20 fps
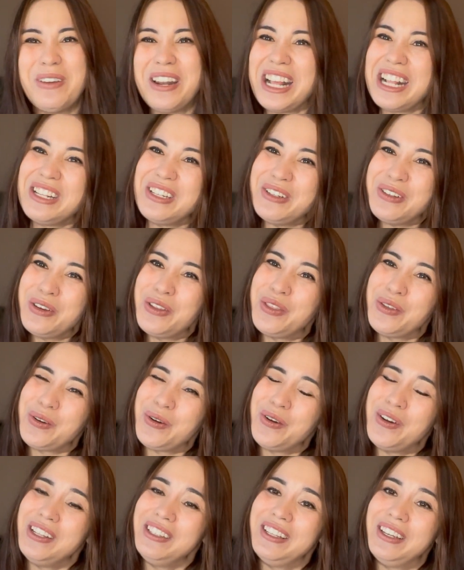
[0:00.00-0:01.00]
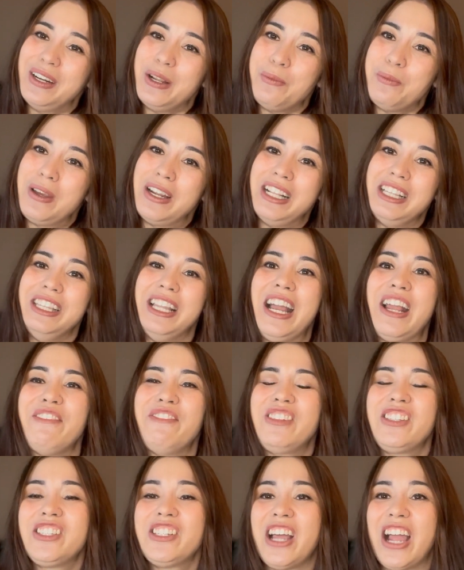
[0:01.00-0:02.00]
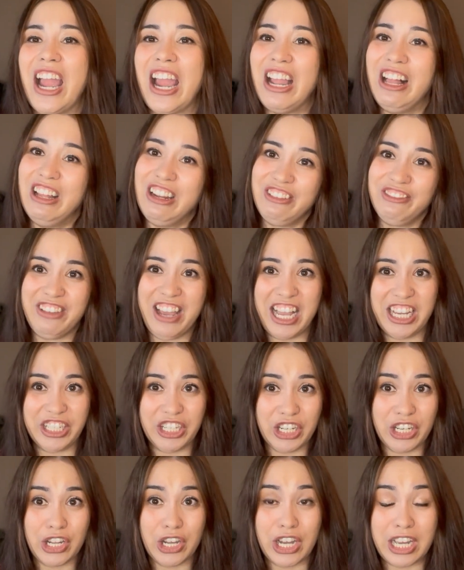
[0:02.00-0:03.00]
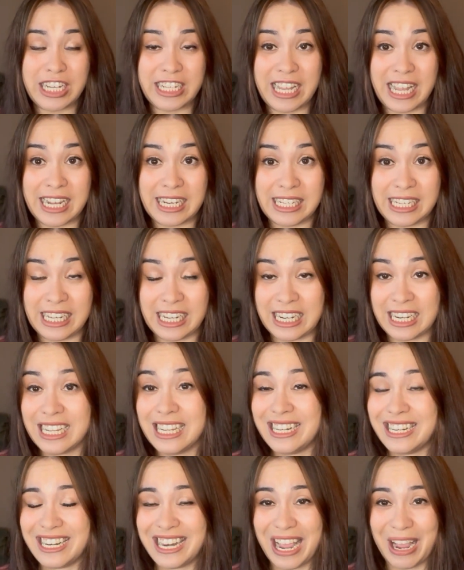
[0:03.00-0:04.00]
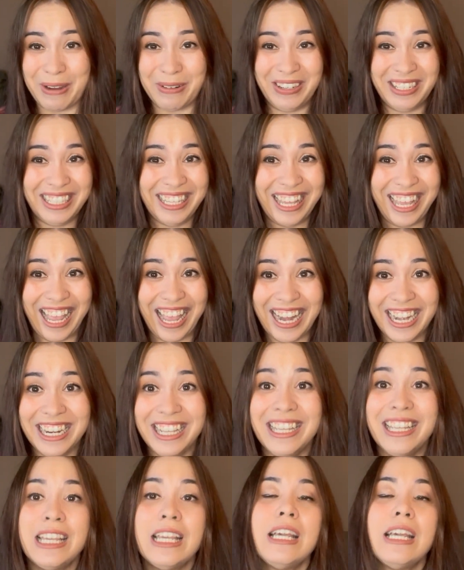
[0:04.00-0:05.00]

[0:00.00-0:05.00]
but I do throw a little bit of lifestyle and fashion content in now and again.